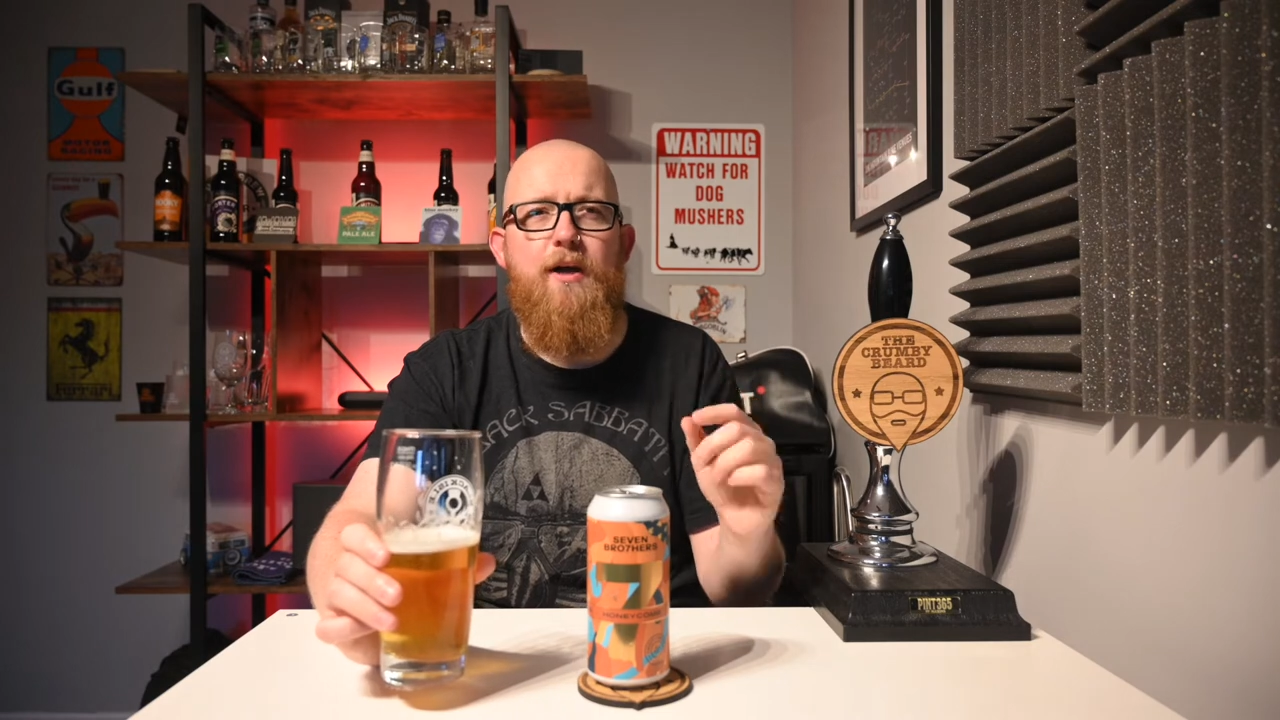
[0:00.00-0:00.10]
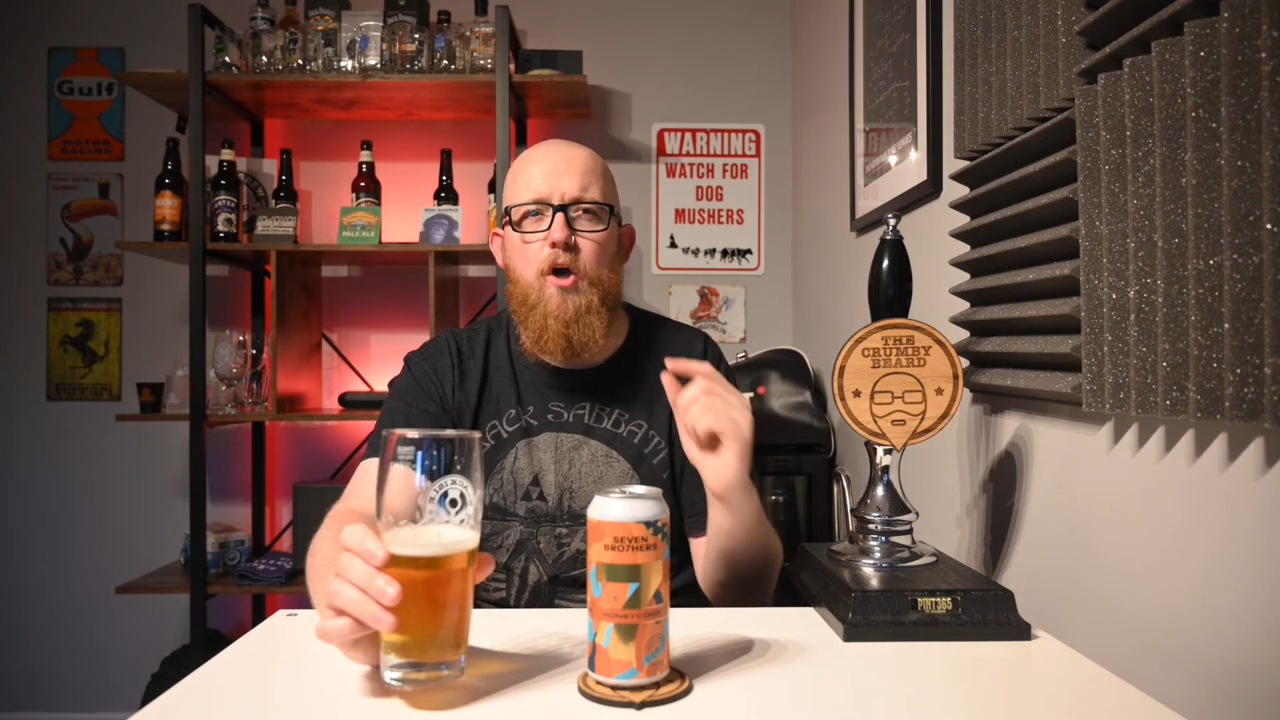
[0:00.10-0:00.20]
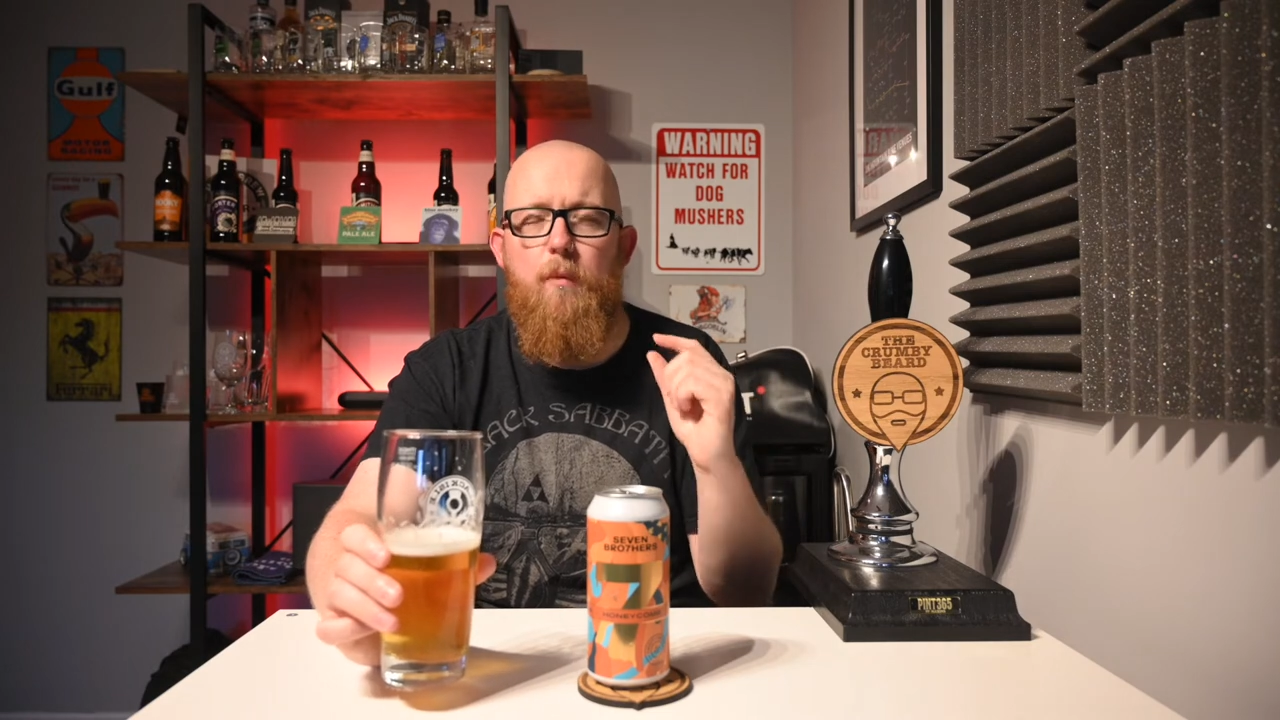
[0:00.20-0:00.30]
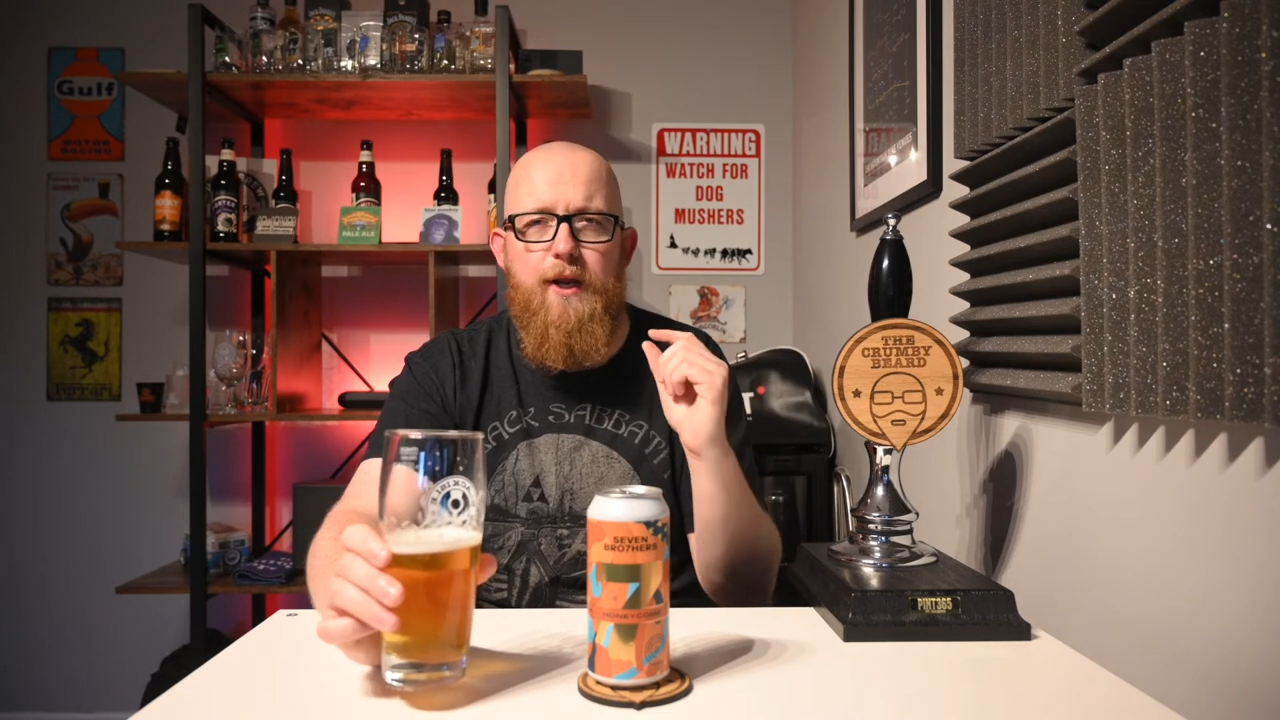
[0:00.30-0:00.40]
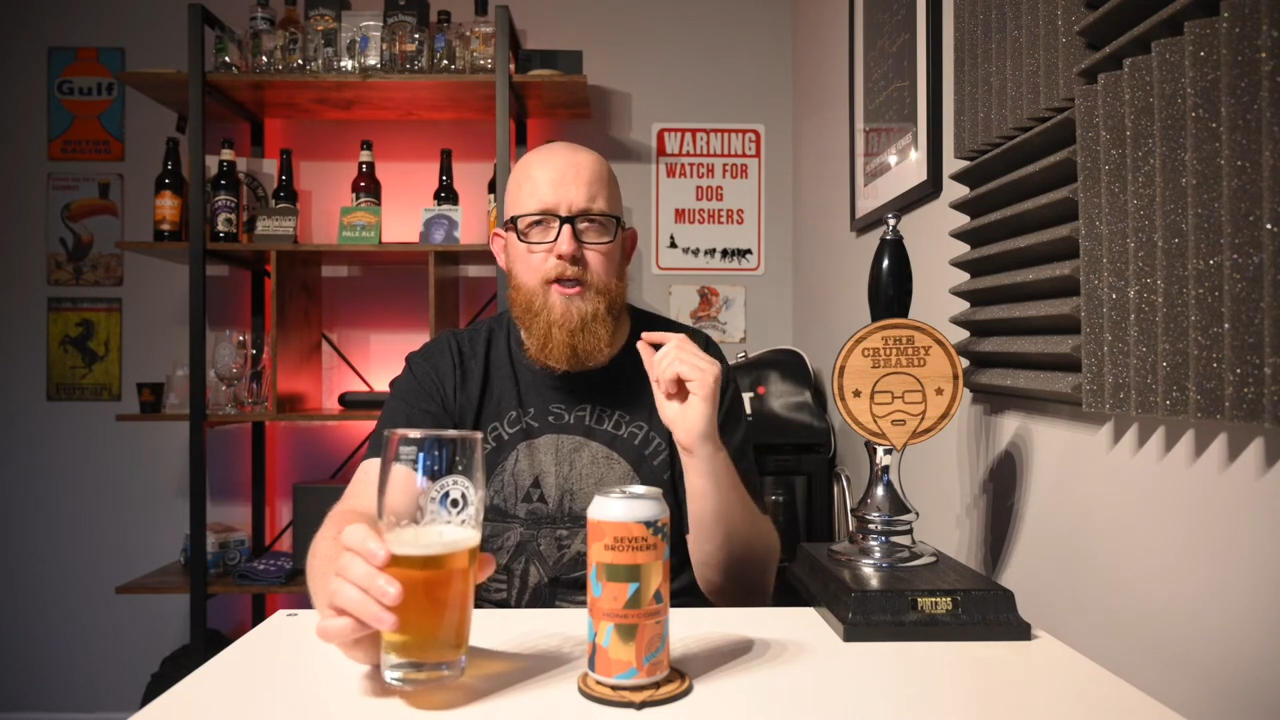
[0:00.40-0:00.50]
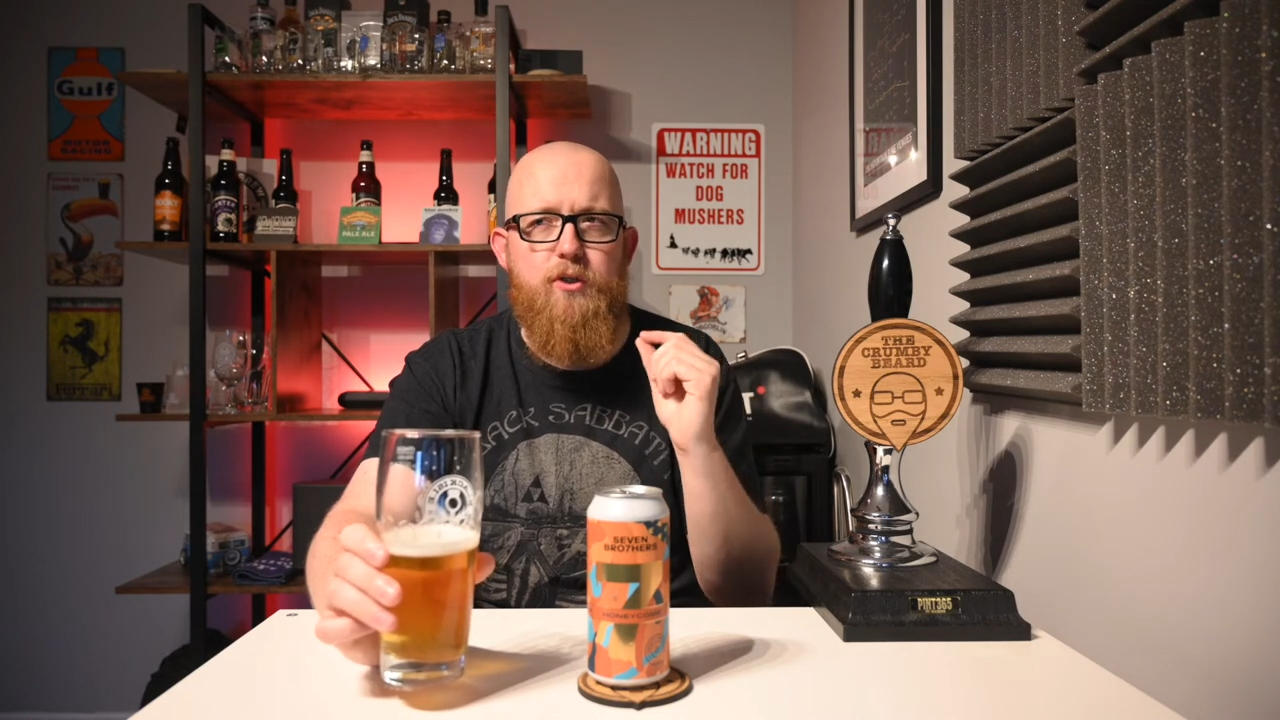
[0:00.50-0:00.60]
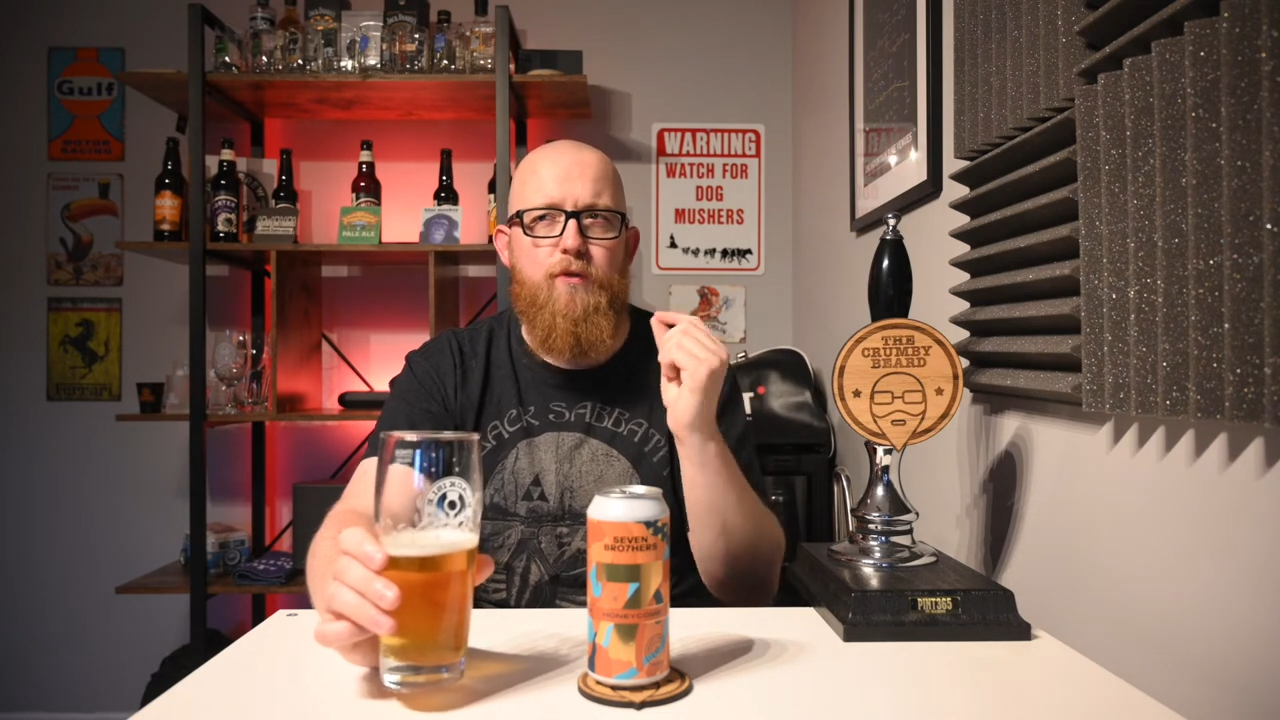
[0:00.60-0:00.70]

of carbonation